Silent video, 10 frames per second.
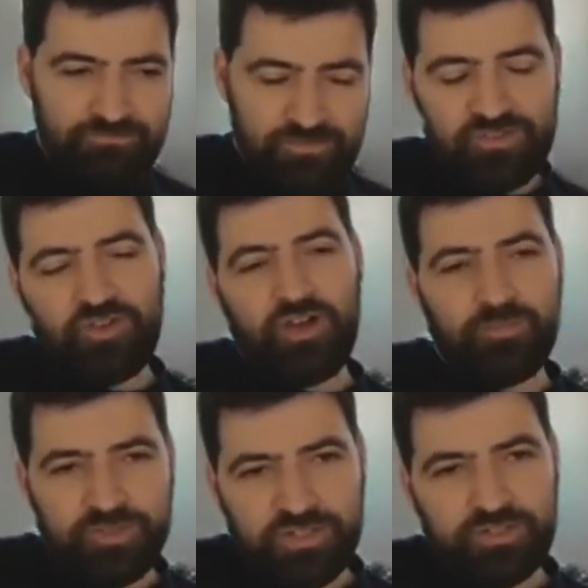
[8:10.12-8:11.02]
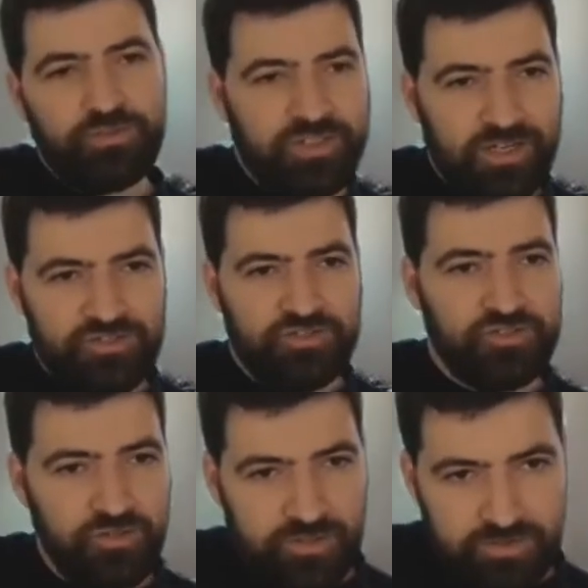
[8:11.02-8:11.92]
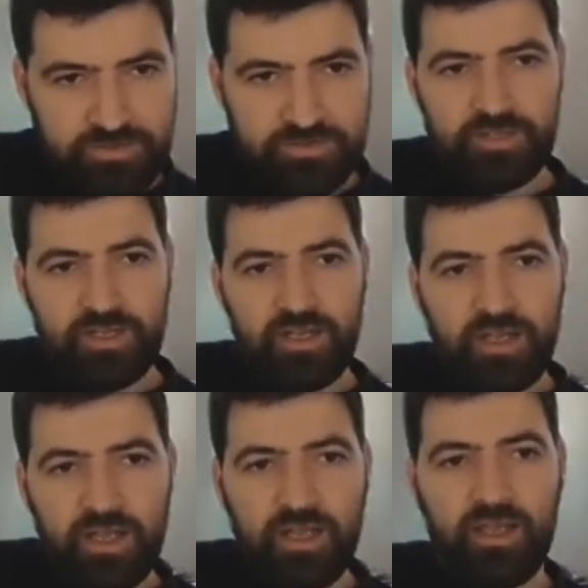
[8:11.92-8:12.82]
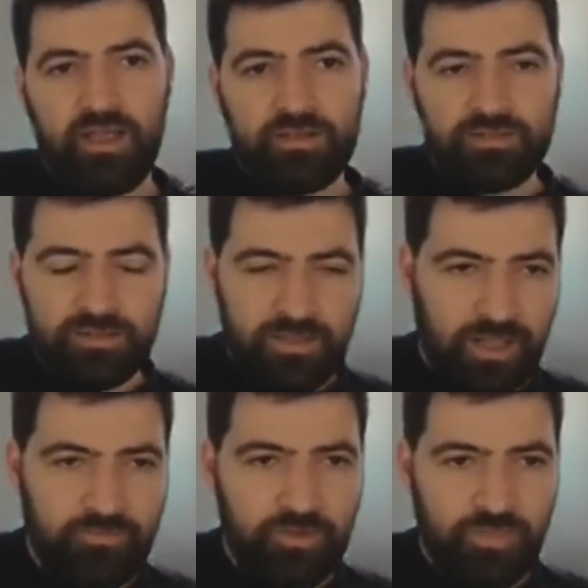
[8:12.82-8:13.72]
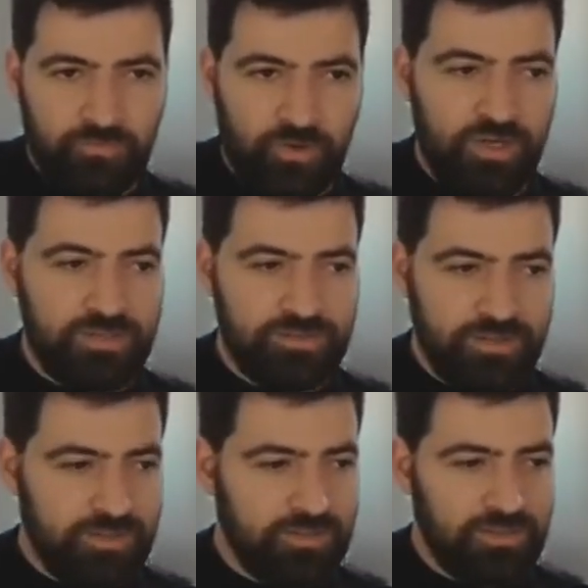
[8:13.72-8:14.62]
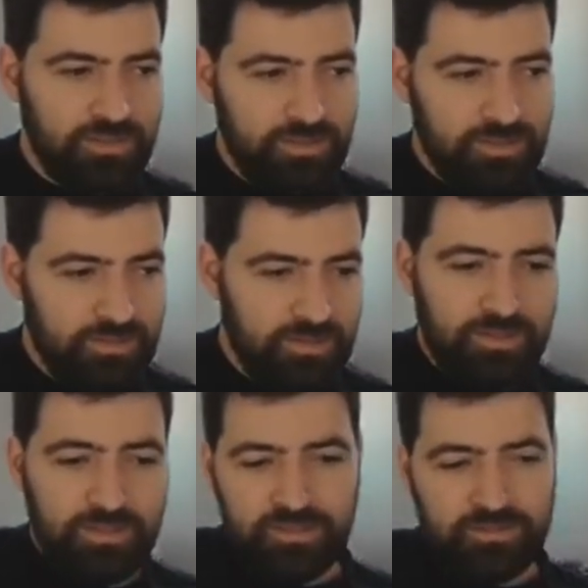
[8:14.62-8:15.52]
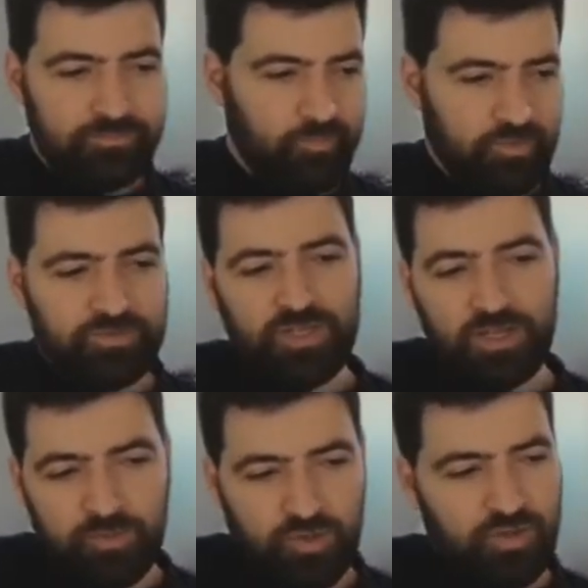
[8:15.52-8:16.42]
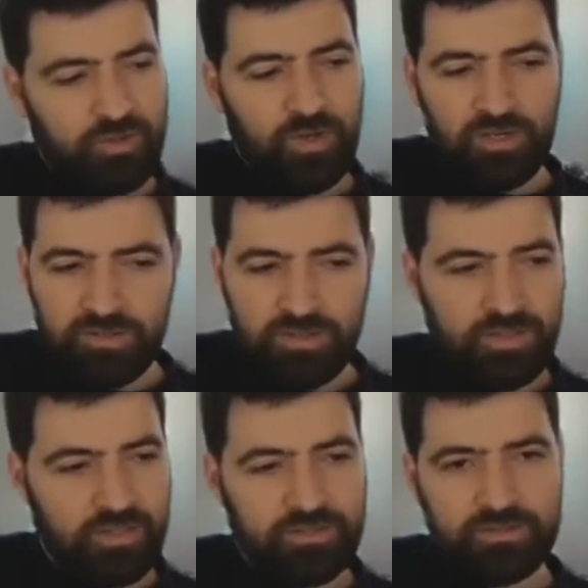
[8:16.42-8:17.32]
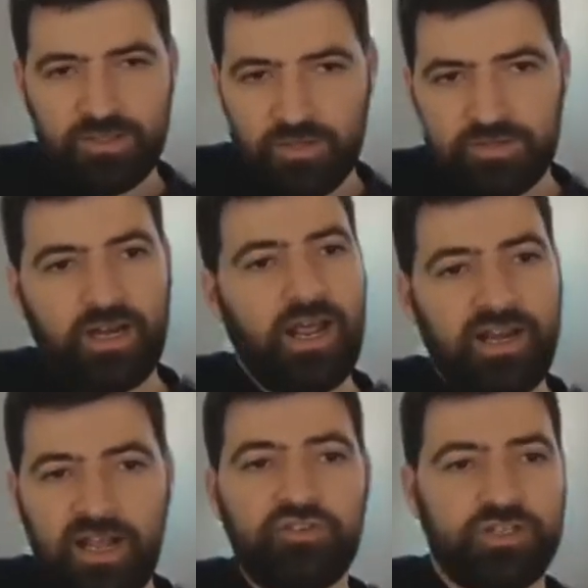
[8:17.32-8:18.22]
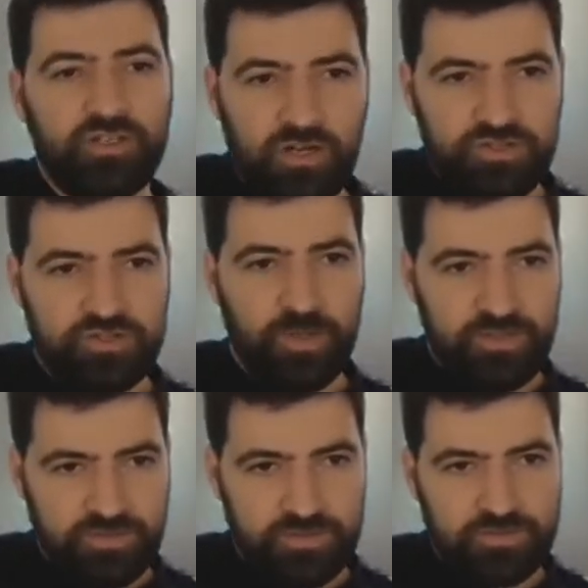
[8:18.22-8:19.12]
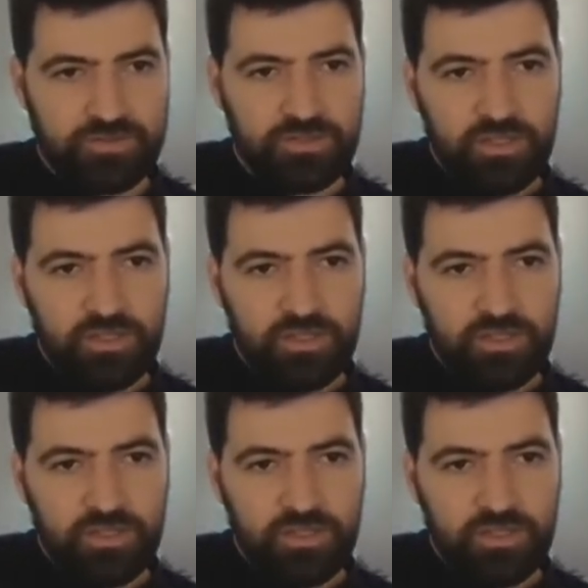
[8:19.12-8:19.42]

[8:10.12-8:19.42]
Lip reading: top tier intelligence units and having friends in the cyber and marketing and, and other technology spaces,